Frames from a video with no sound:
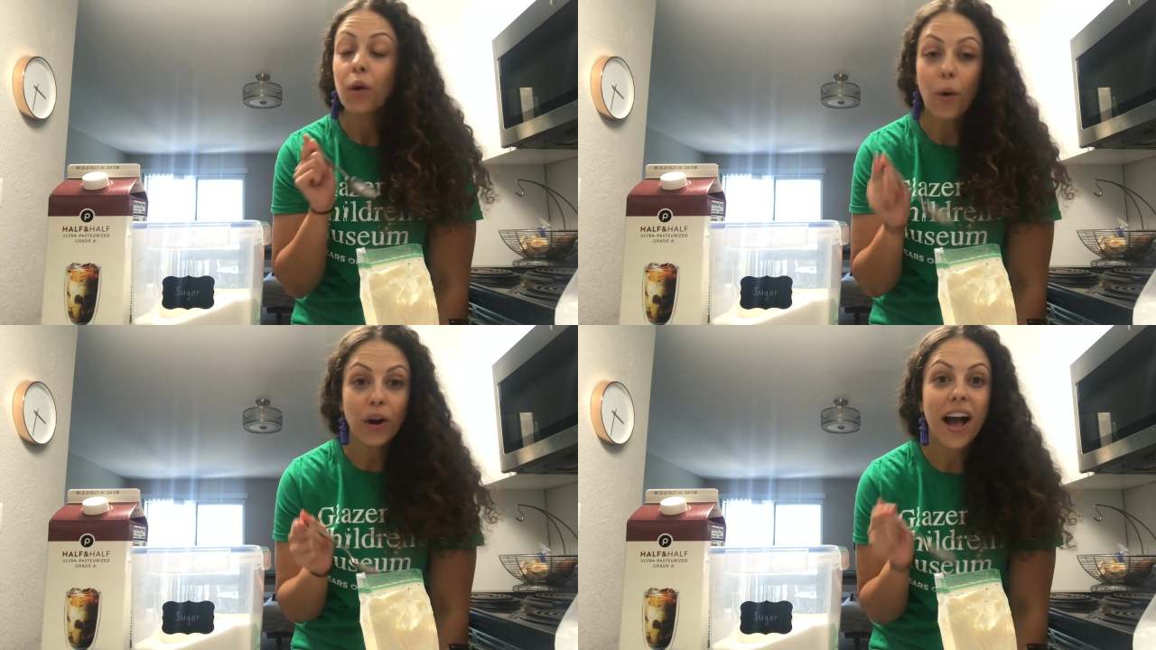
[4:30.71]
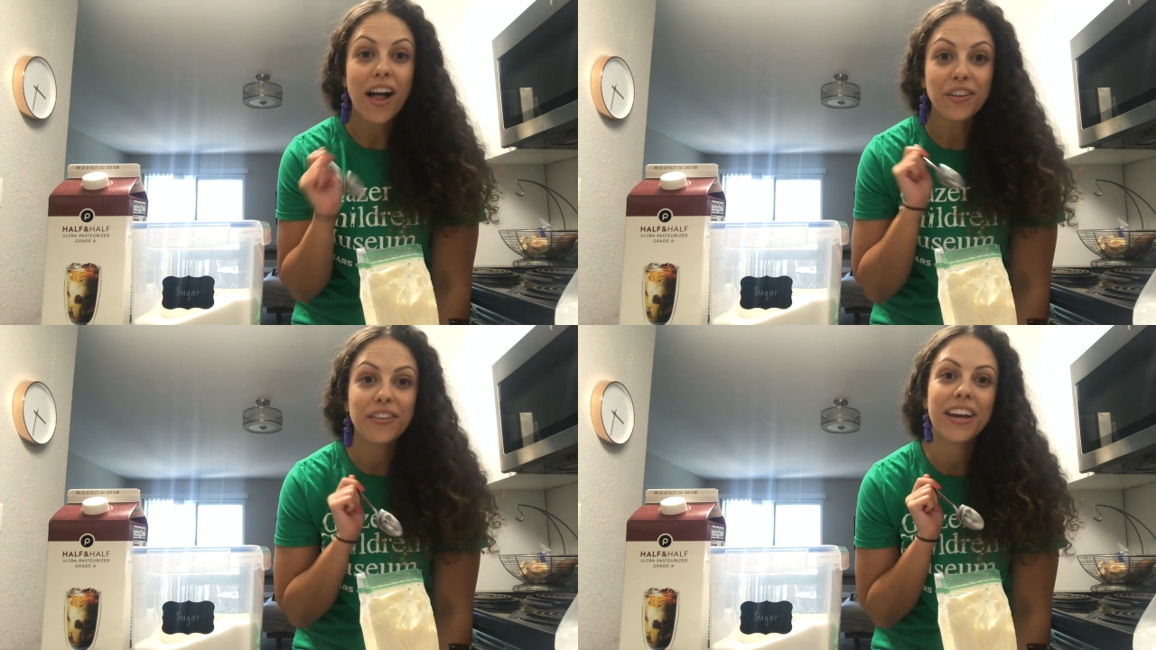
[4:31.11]
or
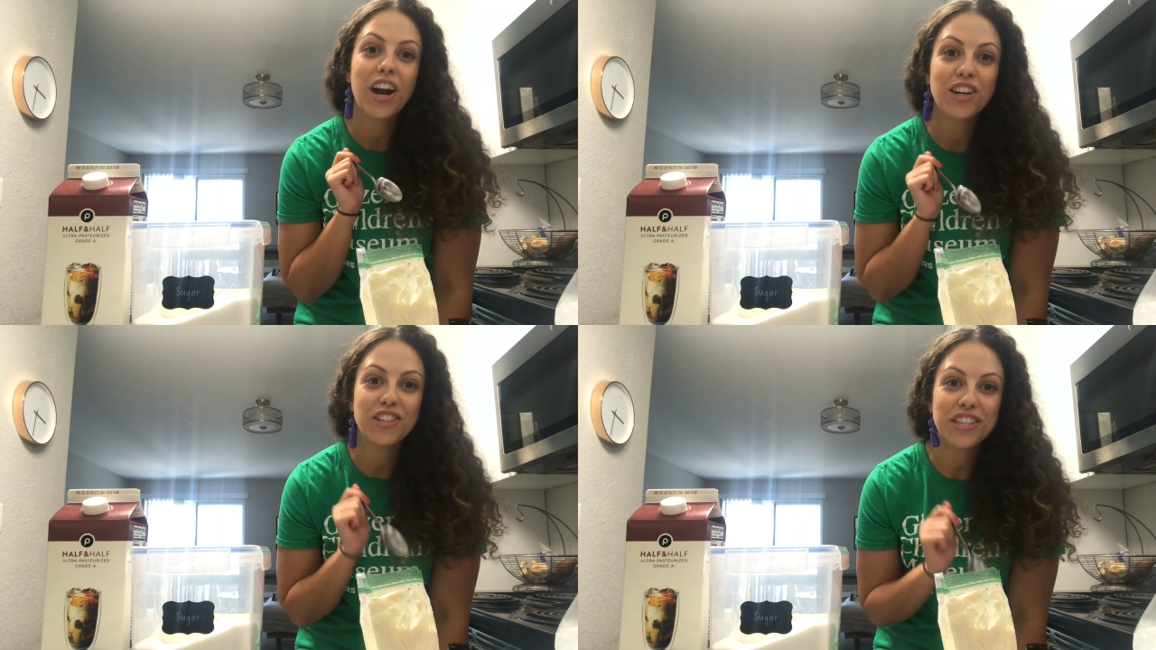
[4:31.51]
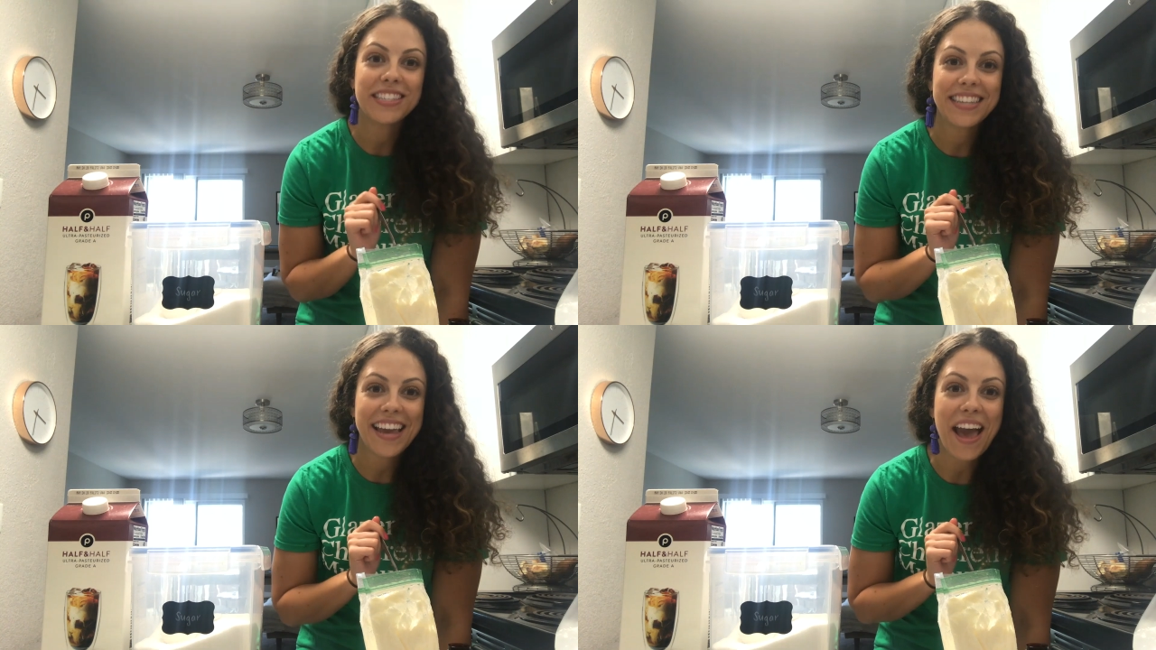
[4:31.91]
coloring our
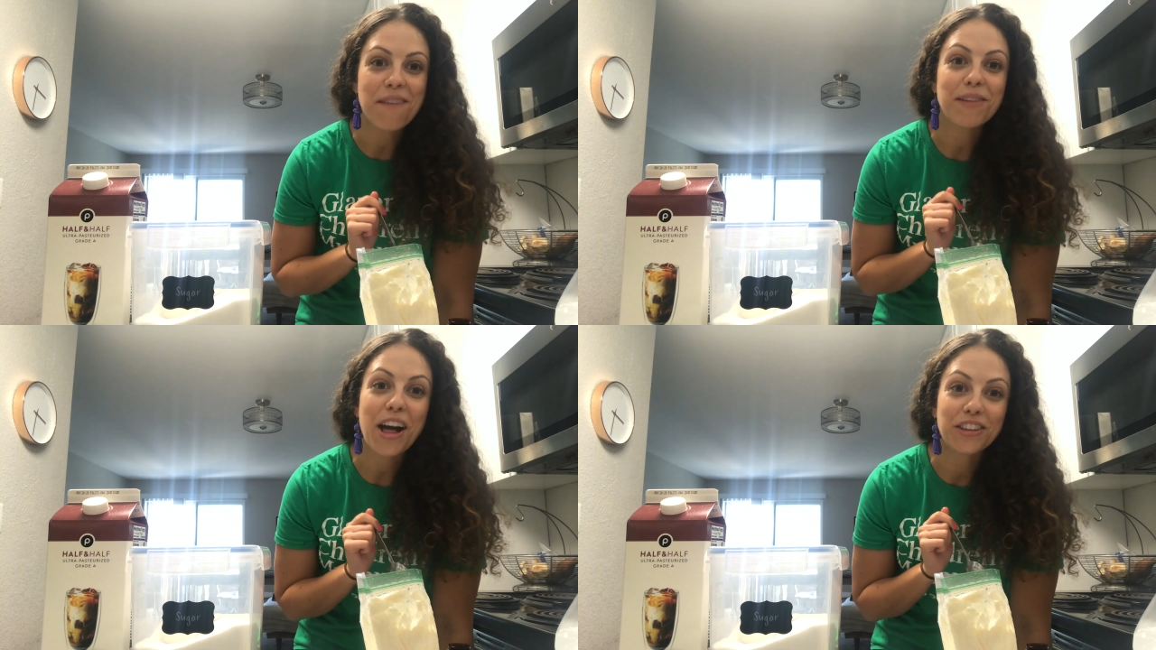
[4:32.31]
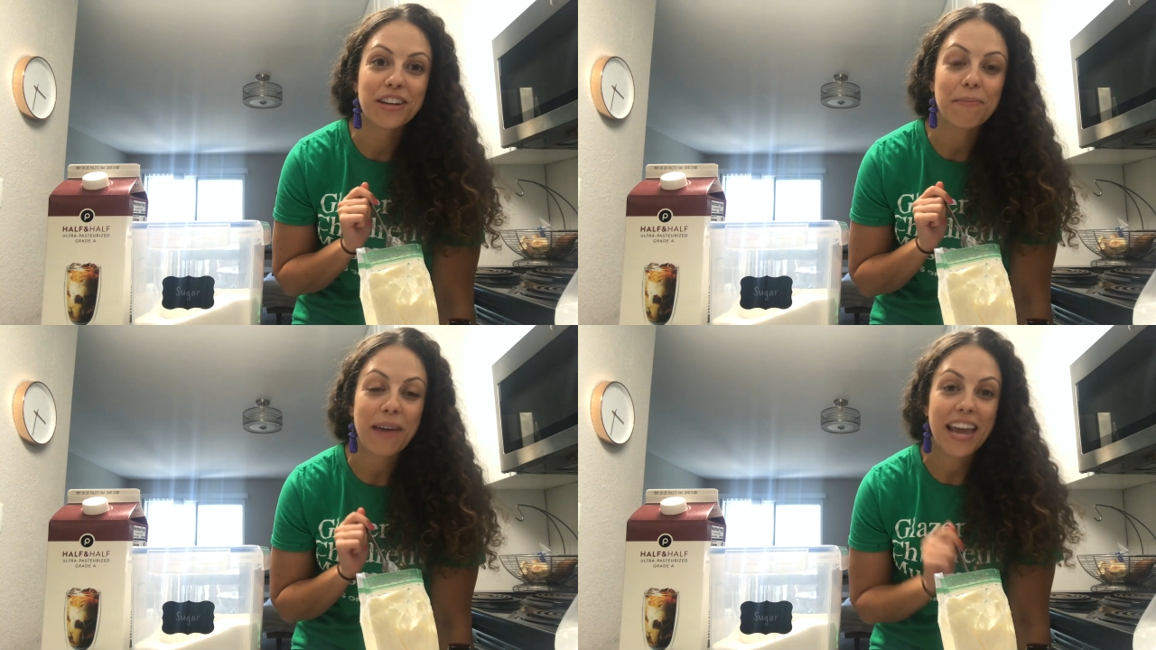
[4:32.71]
GCM
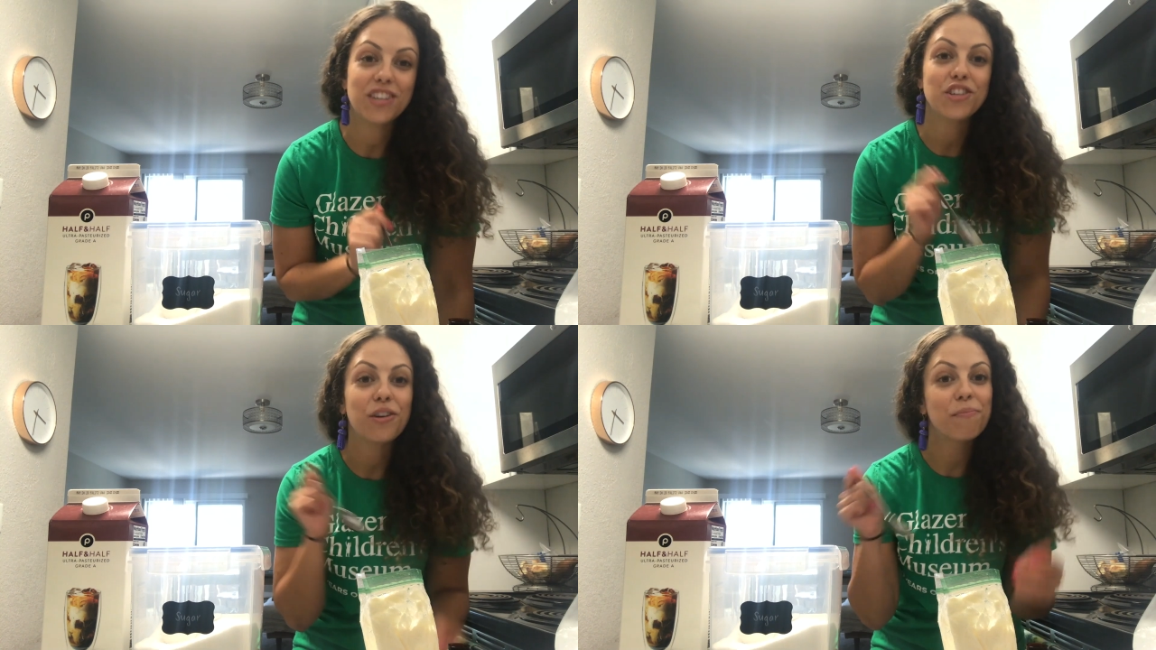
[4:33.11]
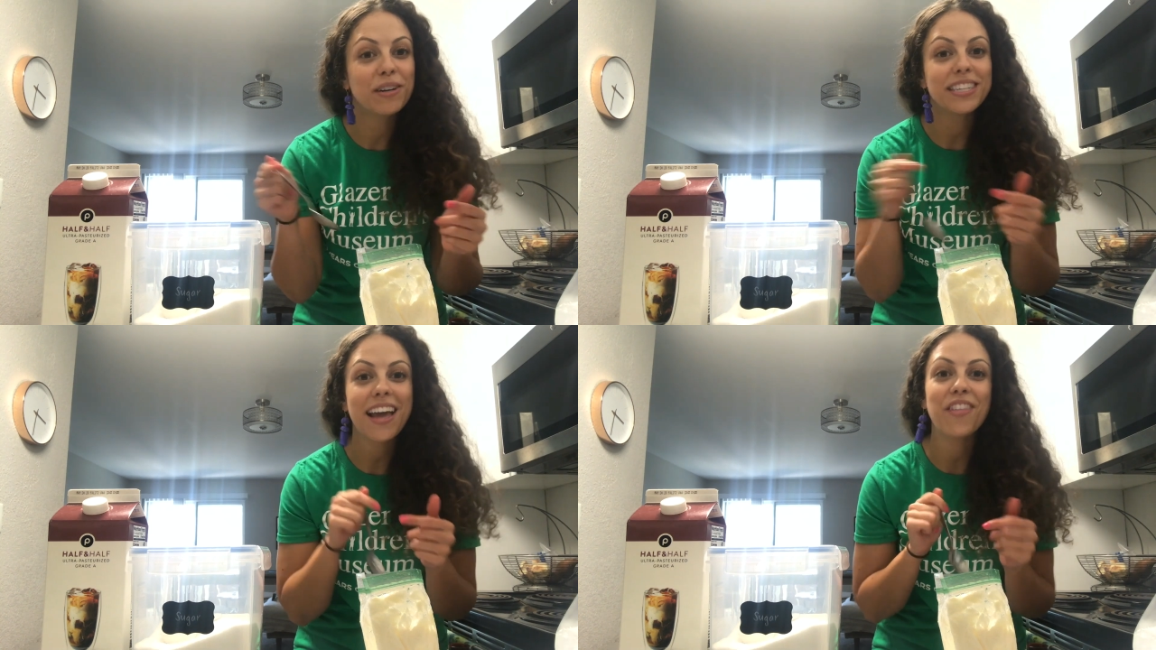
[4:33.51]
coloring page and you can
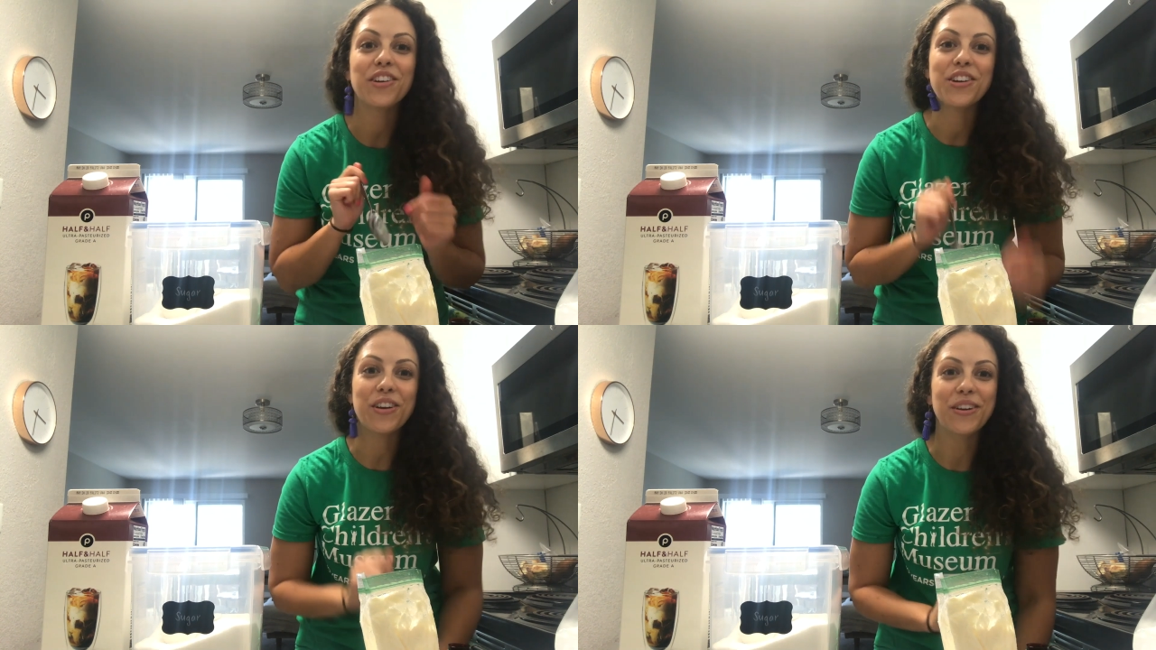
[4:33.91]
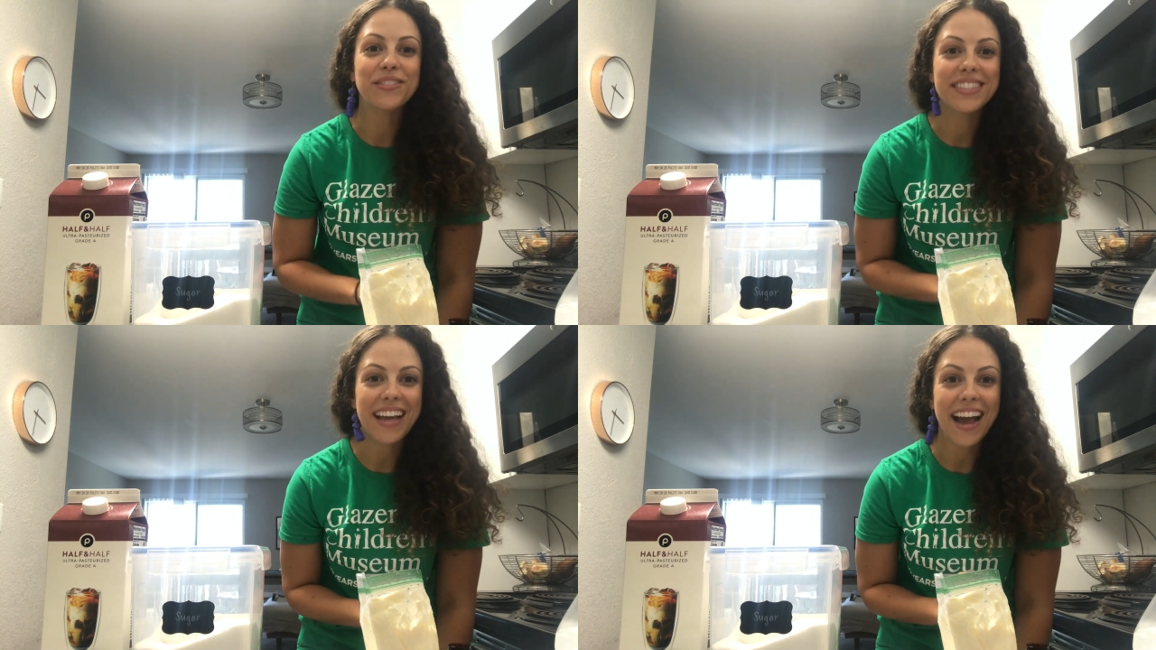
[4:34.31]
put together your
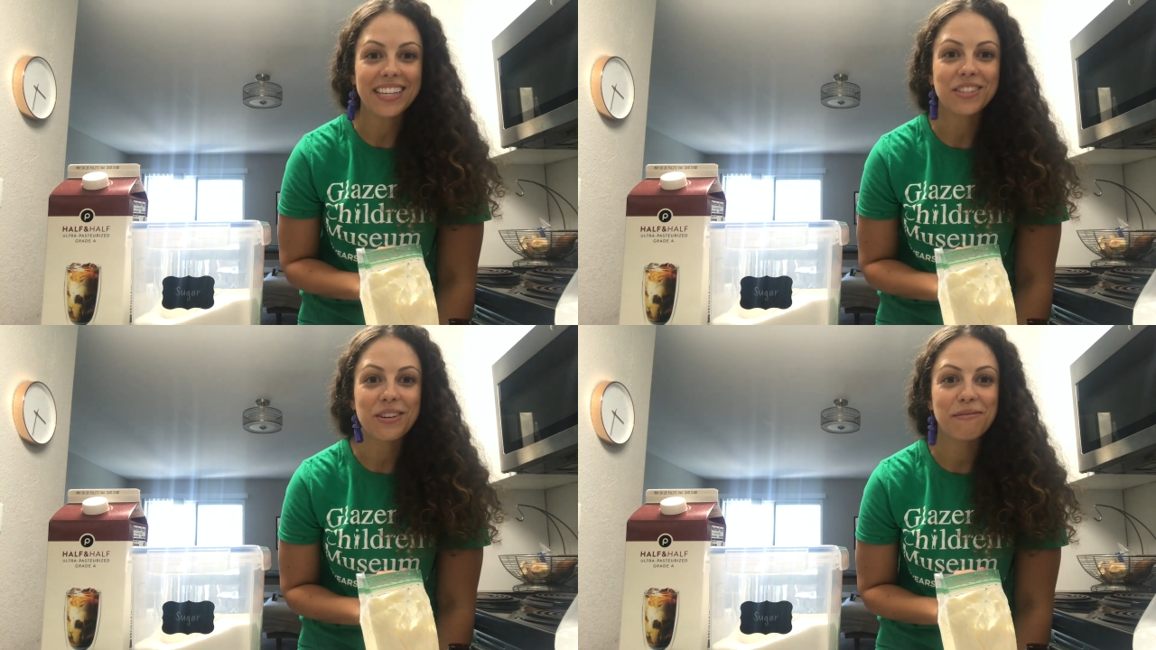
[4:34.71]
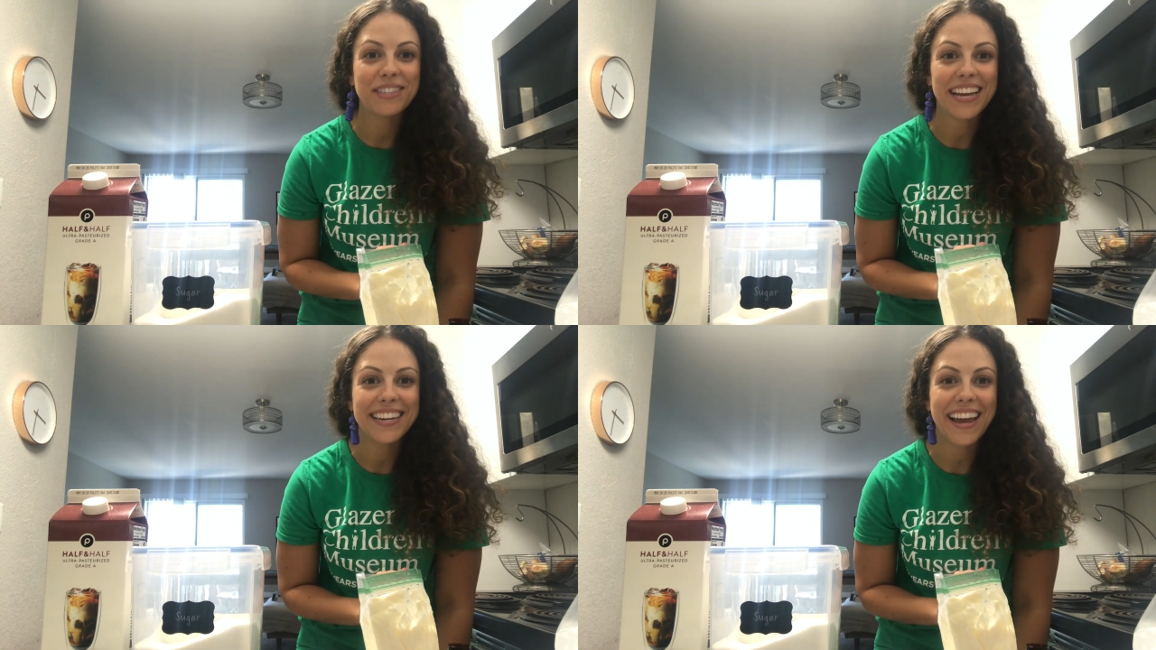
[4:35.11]
own ice cream
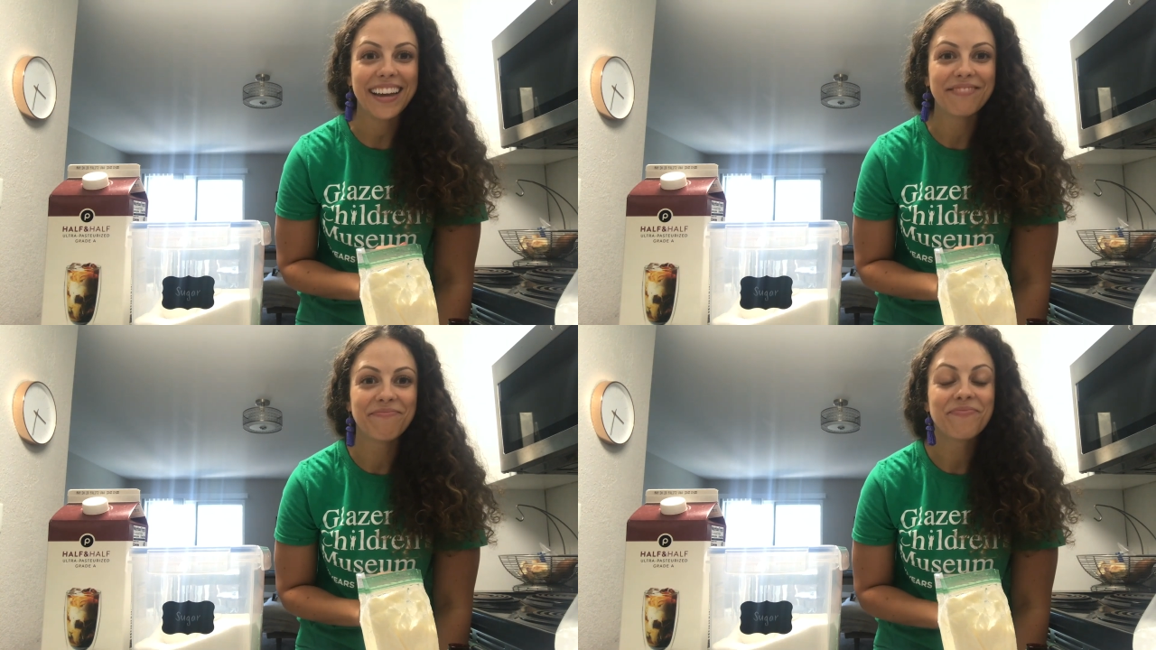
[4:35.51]
sundae.